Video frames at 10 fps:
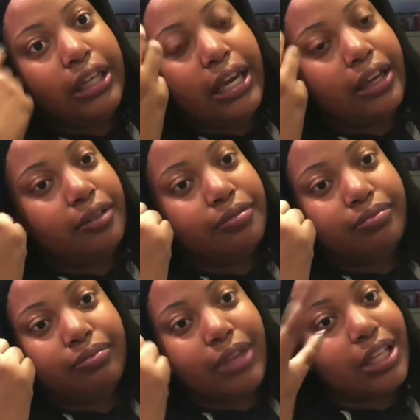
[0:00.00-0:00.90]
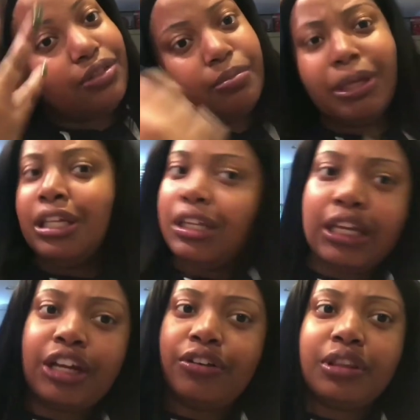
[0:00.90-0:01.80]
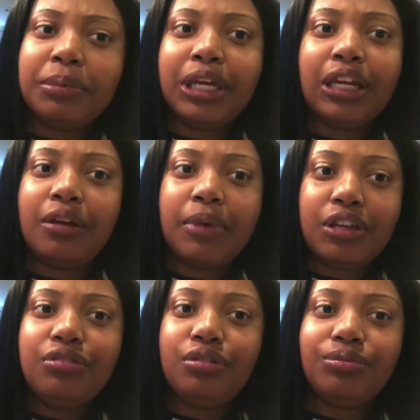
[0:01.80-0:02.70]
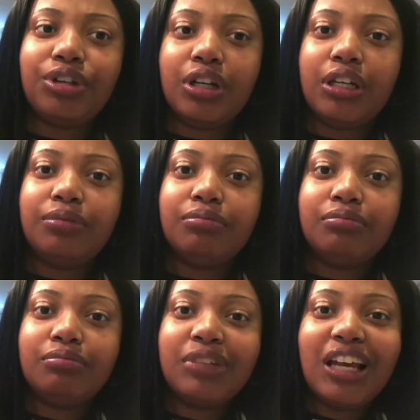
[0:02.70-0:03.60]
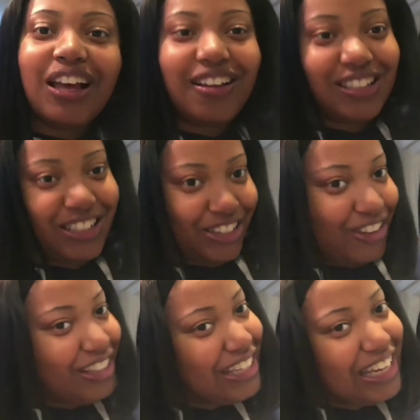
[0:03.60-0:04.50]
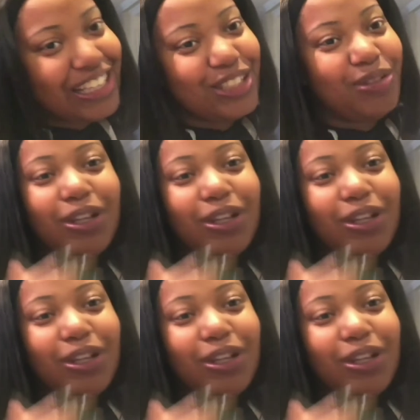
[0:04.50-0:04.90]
Yeah. Thanks for being here in the beginning of my YouTube journey. I'll see y'all in the next